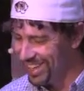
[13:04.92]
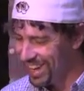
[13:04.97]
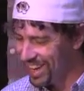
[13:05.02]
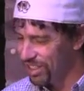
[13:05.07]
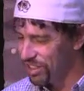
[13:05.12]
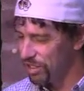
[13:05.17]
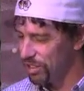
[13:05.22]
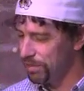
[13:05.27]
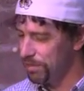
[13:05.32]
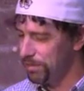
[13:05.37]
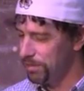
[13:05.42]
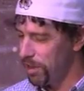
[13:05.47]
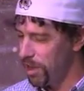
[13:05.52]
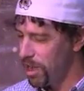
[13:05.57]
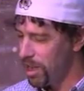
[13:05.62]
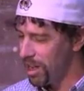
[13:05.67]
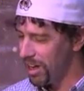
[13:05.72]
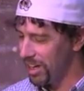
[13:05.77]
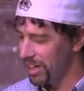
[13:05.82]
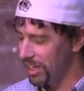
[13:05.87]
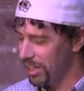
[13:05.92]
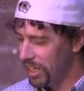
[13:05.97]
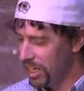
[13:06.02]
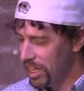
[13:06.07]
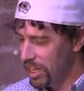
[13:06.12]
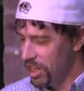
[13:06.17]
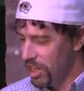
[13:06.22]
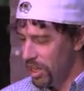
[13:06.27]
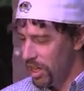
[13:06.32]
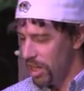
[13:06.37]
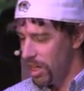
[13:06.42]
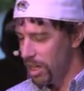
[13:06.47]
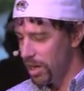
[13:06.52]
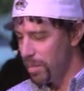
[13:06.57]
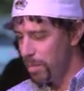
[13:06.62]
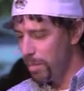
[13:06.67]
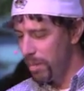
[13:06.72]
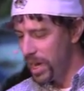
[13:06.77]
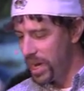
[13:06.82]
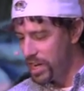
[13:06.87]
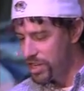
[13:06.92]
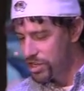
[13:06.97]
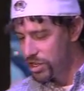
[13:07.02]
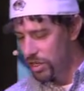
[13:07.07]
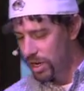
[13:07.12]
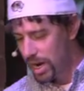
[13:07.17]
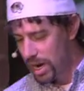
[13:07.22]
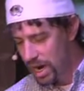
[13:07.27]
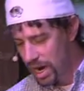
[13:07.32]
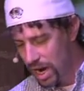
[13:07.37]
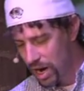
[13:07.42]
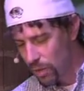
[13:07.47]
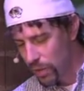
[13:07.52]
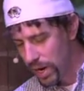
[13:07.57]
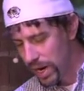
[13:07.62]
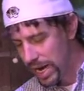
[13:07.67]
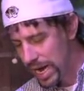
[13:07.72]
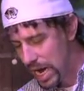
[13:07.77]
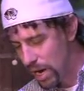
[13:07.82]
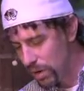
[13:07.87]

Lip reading: dense fog on a major highway